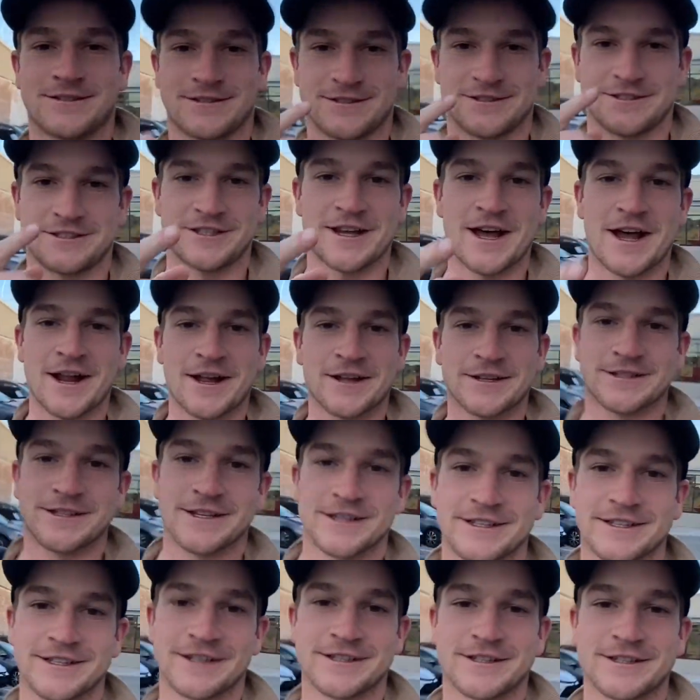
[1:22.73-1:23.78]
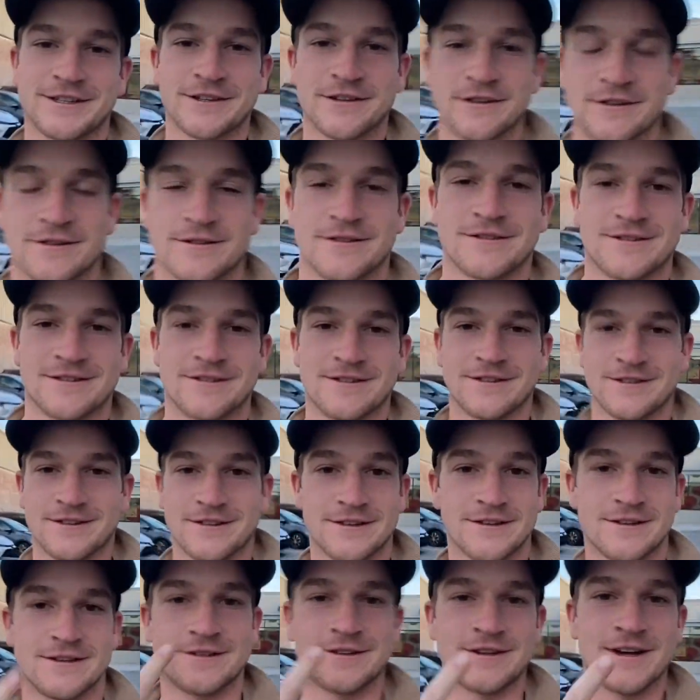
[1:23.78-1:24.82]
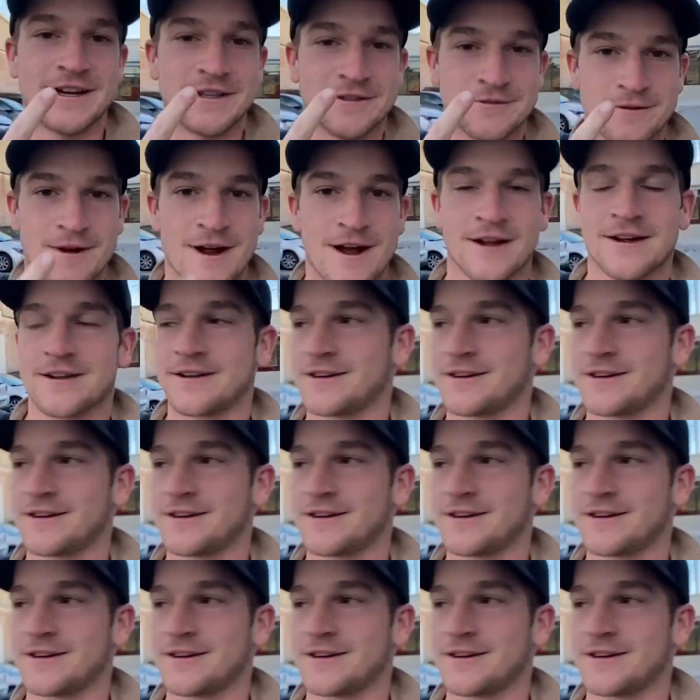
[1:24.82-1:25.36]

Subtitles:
Shout out 662. You guys rock.